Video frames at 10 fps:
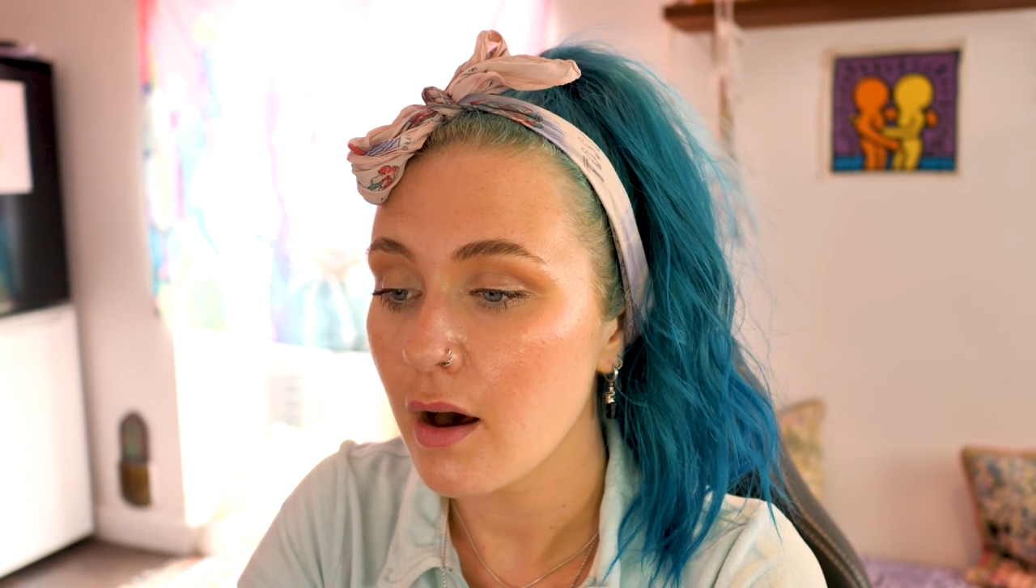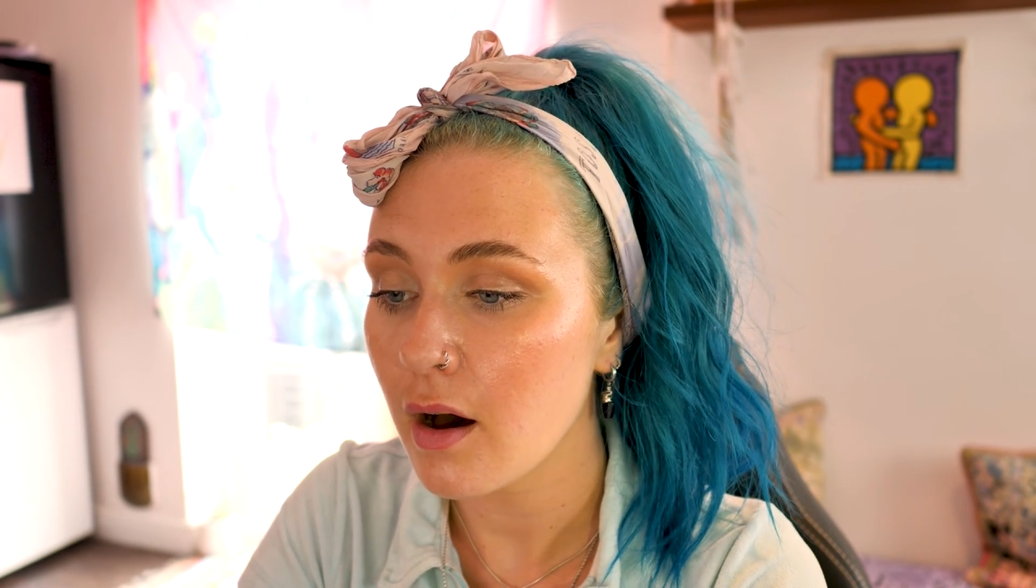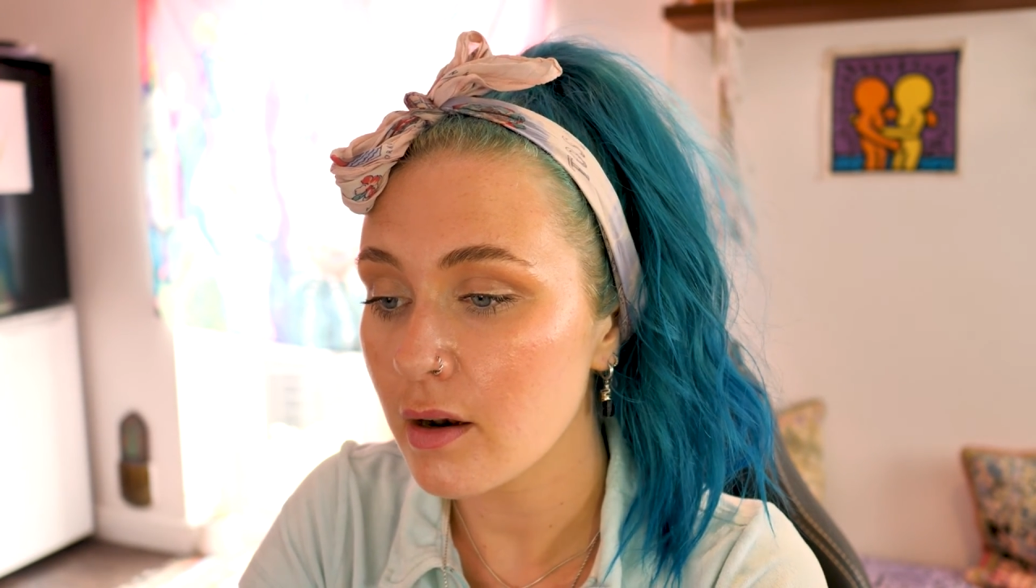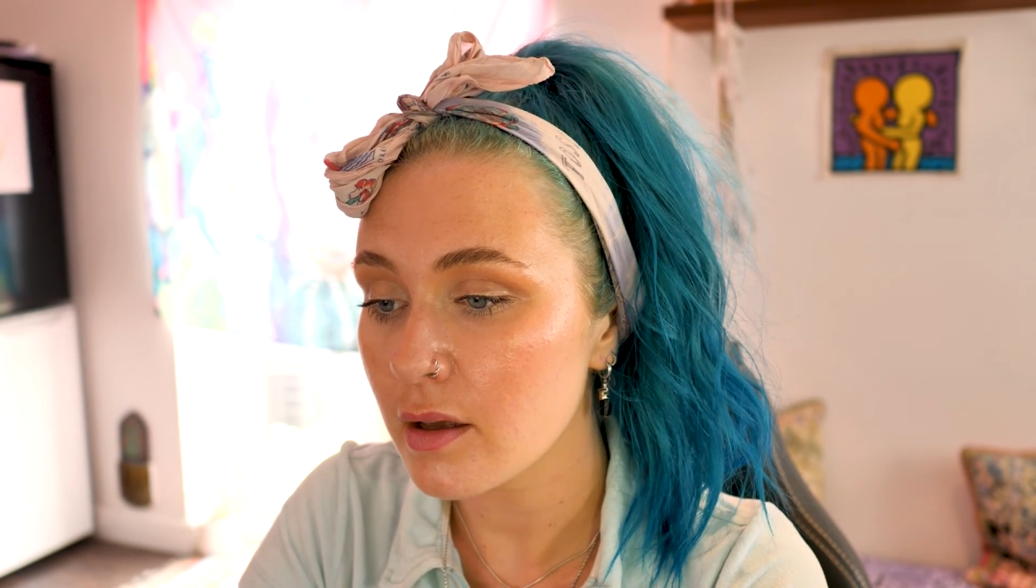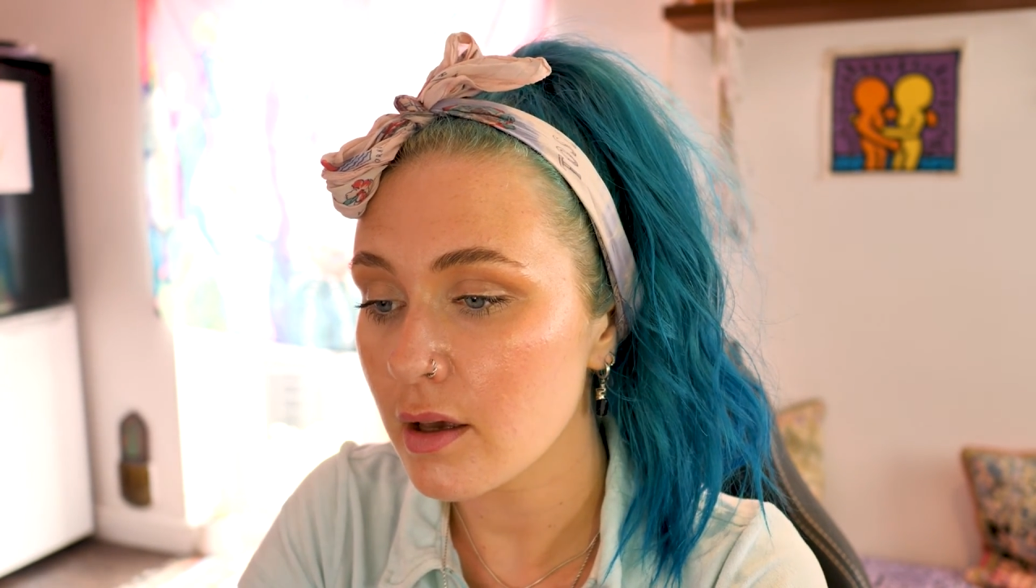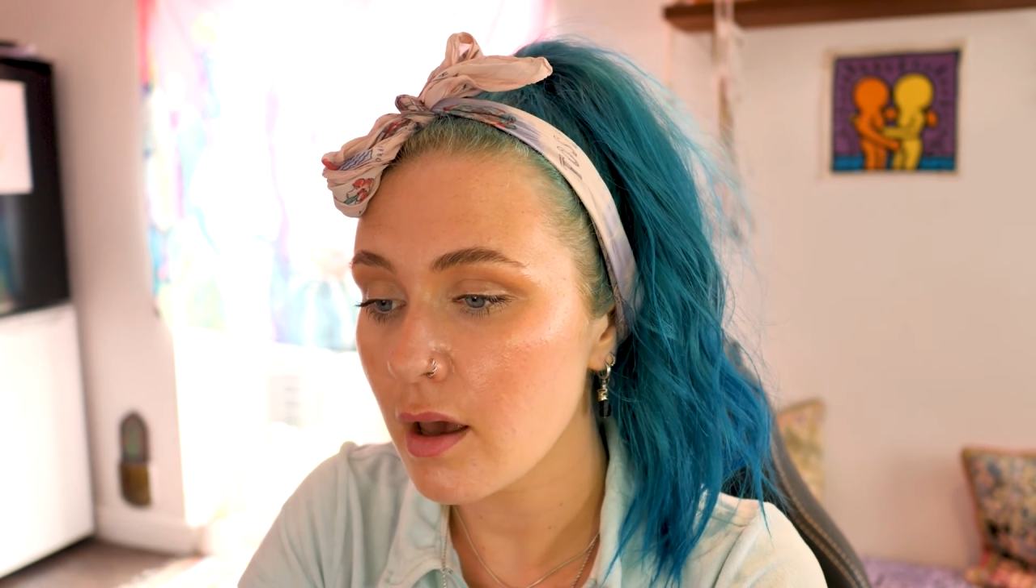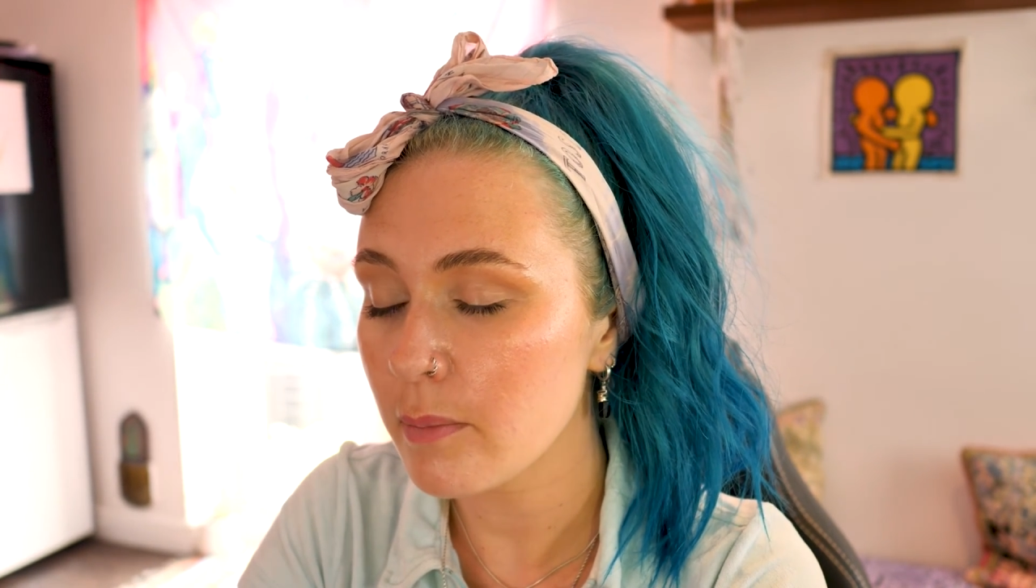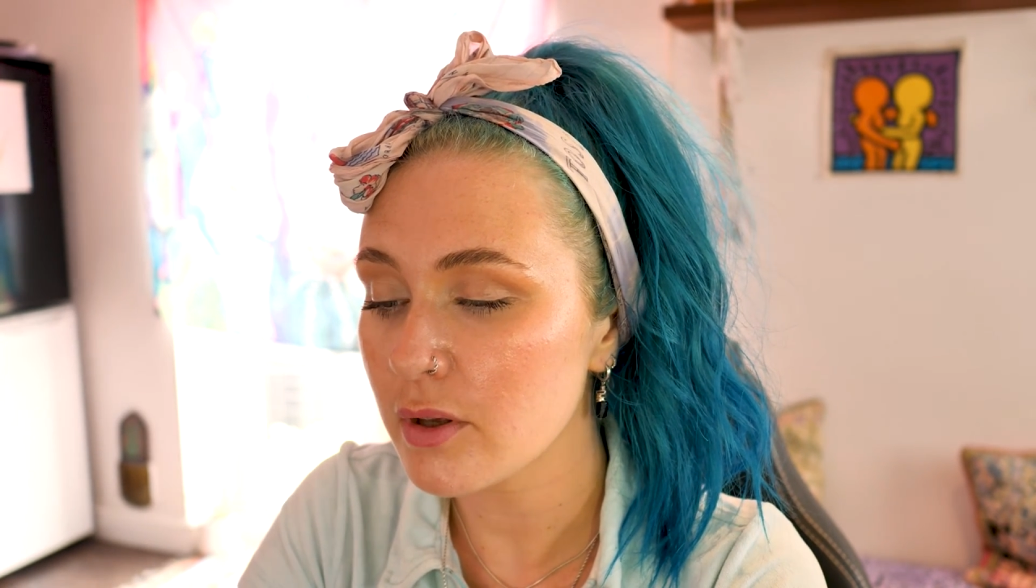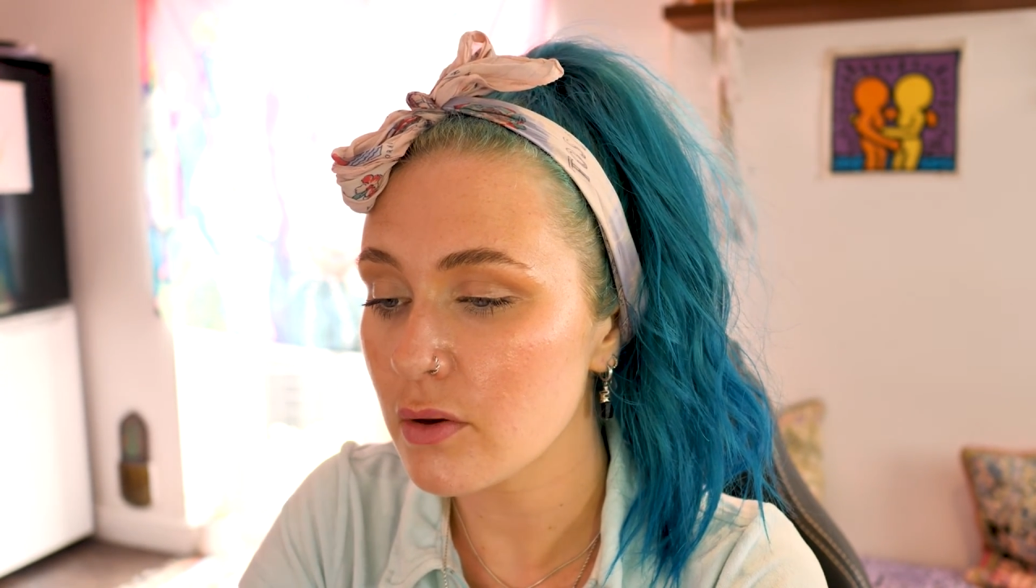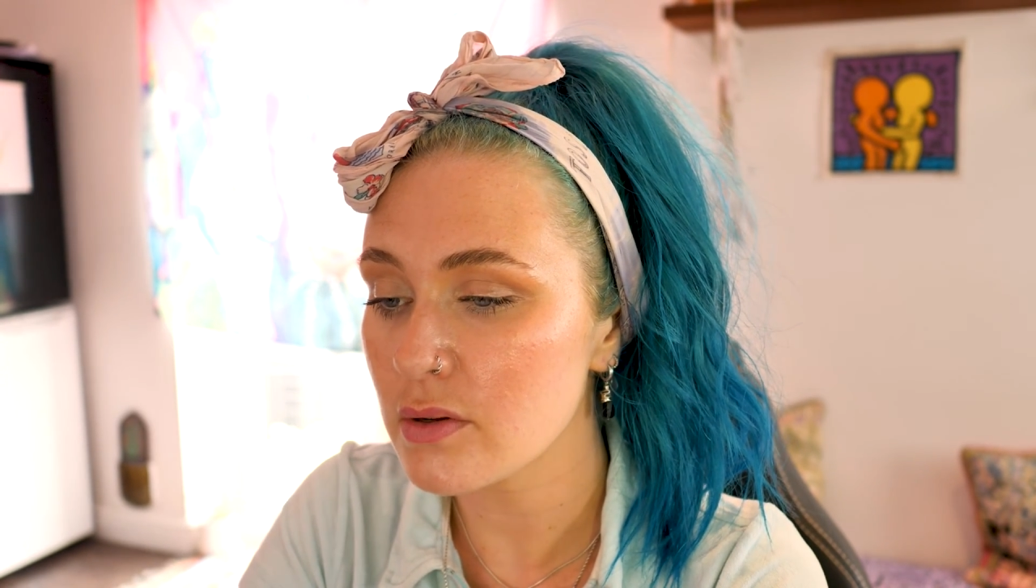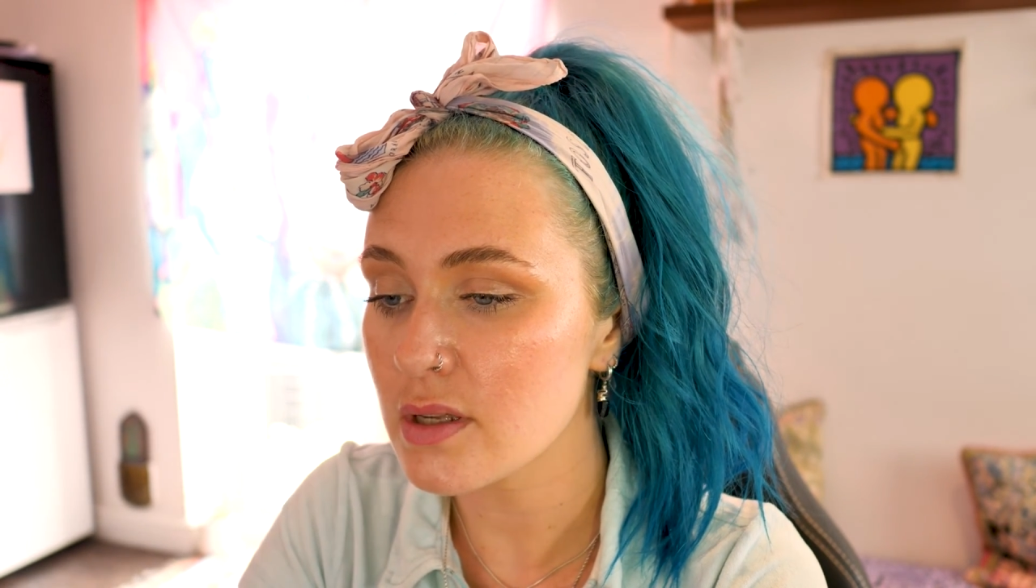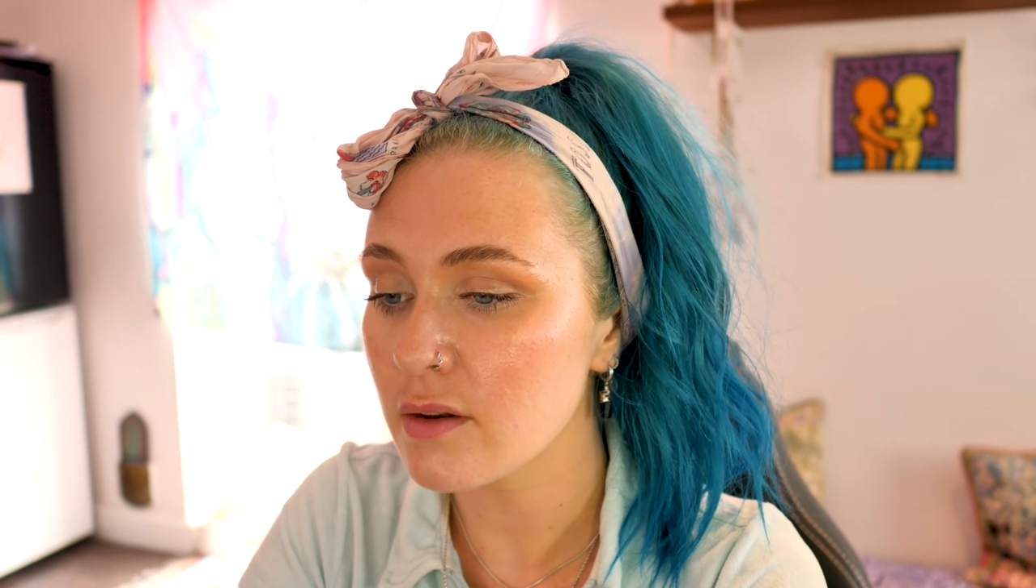Arnica can be used